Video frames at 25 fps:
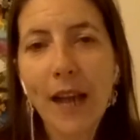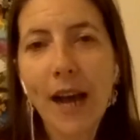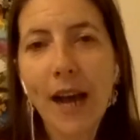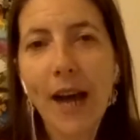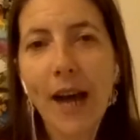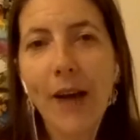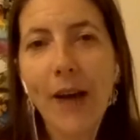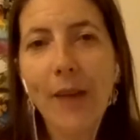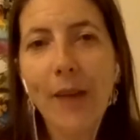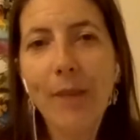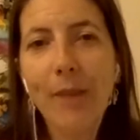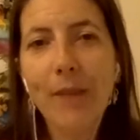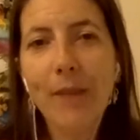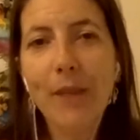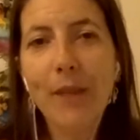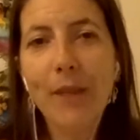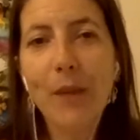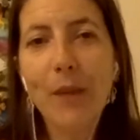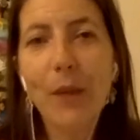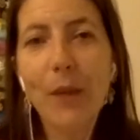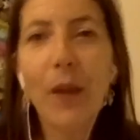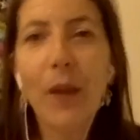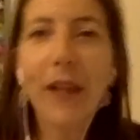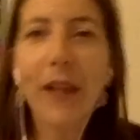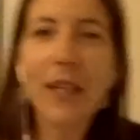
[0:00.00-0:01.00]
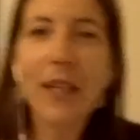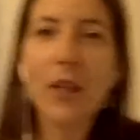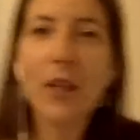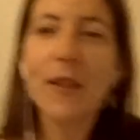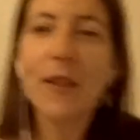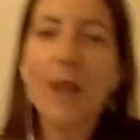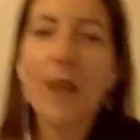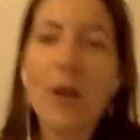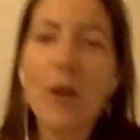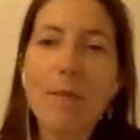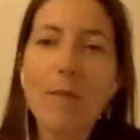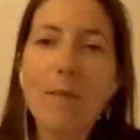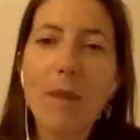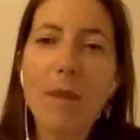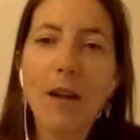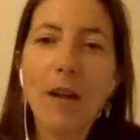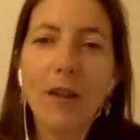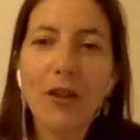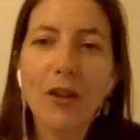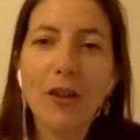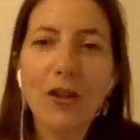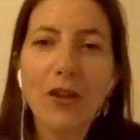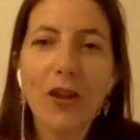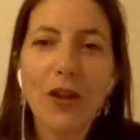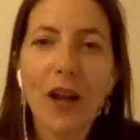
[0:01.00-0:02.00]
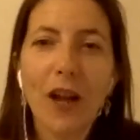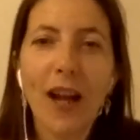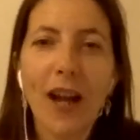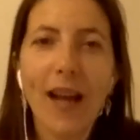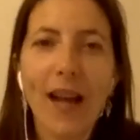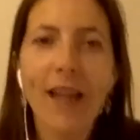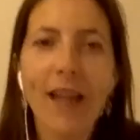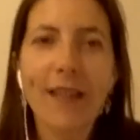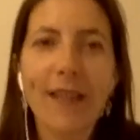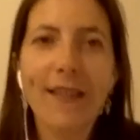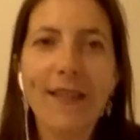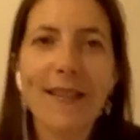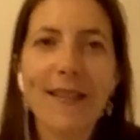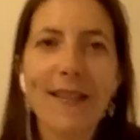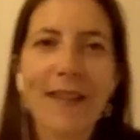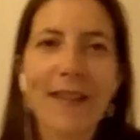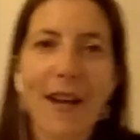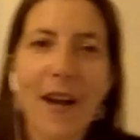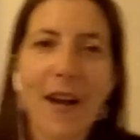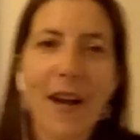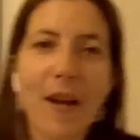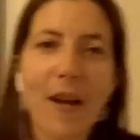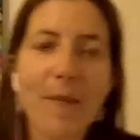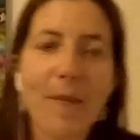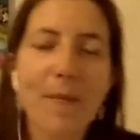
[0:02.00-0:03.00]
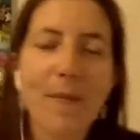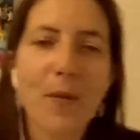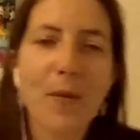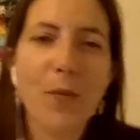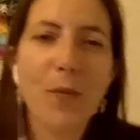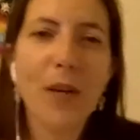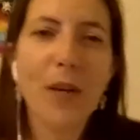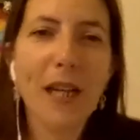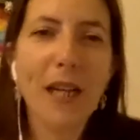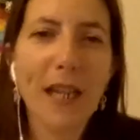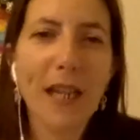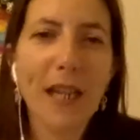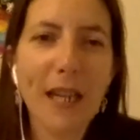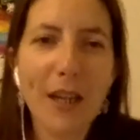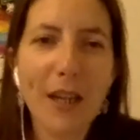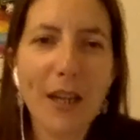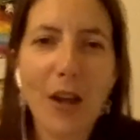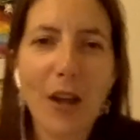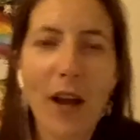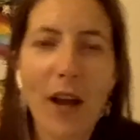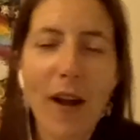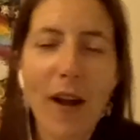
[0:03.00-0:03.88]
So thank you so much, and really